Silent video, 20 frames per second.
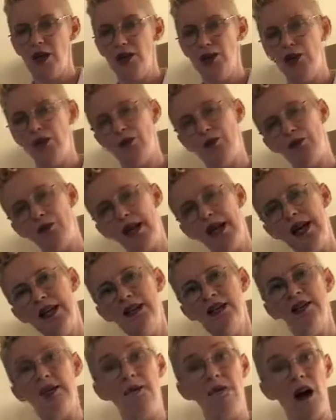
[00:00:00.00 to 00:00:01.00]
You can
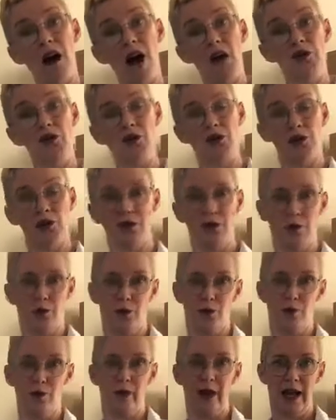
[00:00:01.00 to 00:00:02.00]
read the Mark's
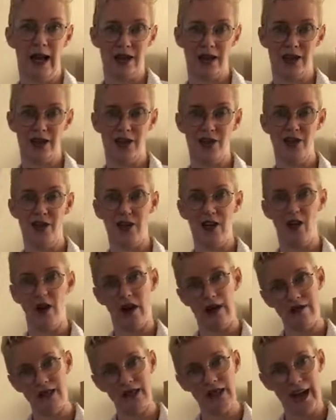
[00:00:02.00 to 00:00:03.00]
Gospel passage that
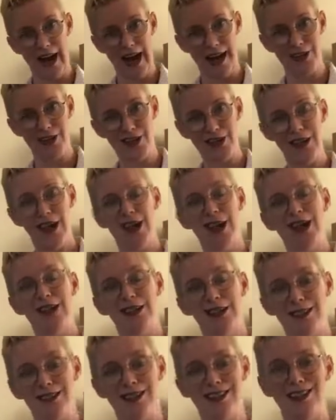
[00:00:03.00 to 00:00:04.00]
I've attached
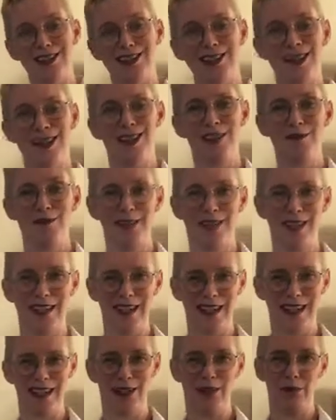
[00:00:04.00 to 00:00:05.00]
to this
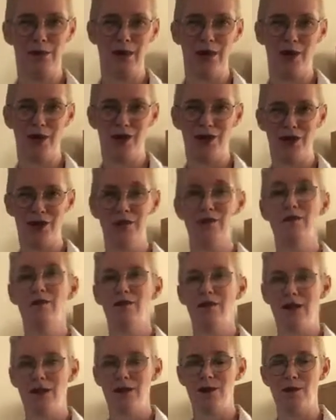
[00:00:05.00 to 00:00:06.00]
particular post.
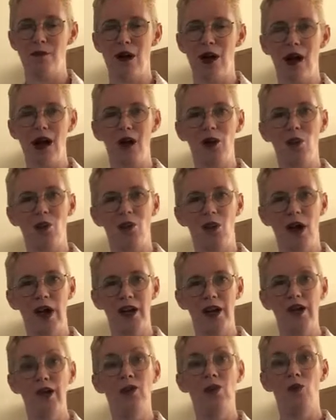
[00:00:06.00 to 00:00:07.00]
It's Mark 1,
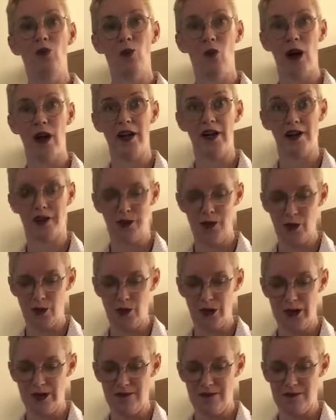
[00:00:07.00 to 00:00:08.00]
1 to
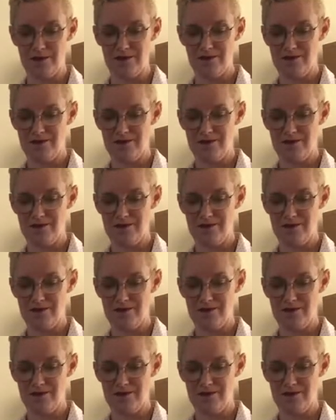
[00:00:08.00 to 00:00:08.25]
11.